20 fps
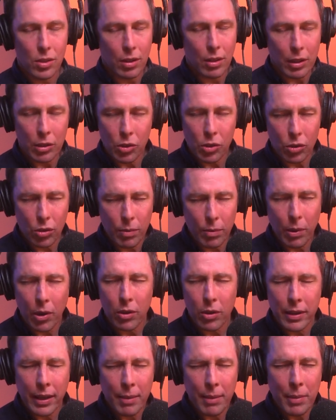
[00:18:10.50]
like super
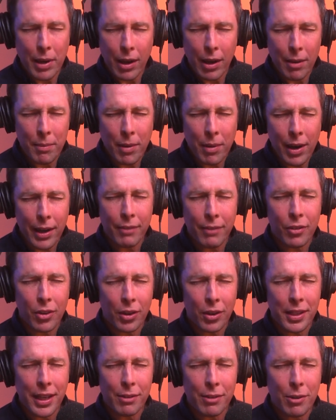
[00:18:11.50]
old now I might have
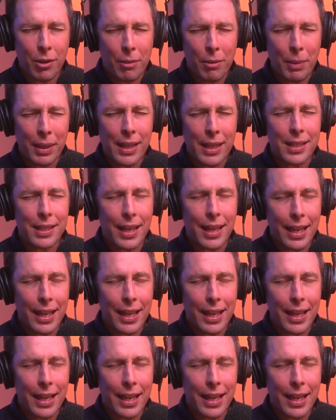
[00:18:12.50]
got that wrong but it's